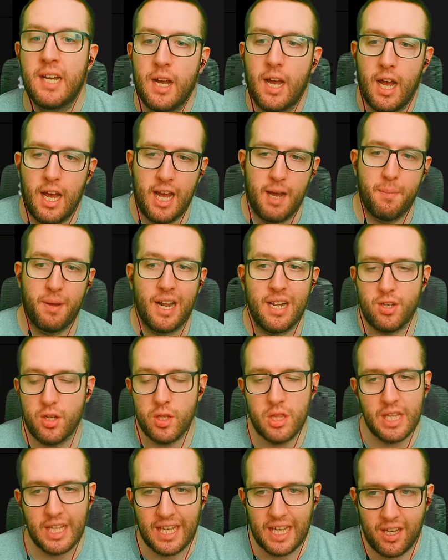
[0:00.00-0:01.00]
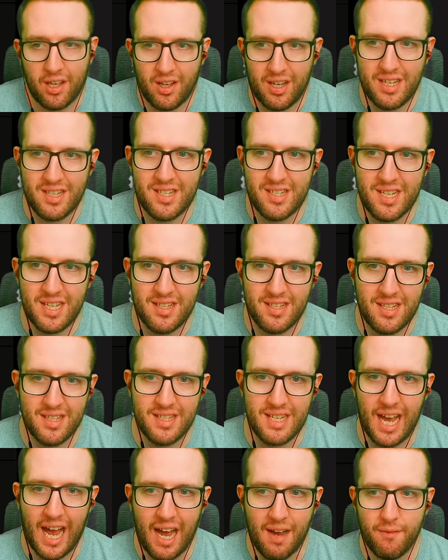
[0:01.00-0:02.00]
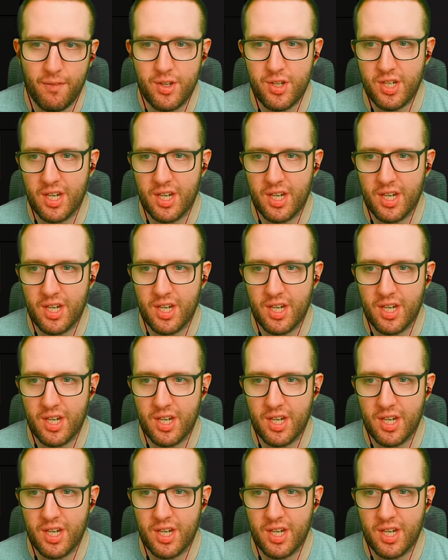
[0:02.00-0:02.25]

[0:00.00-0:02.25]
but I do think it kind of sits into average.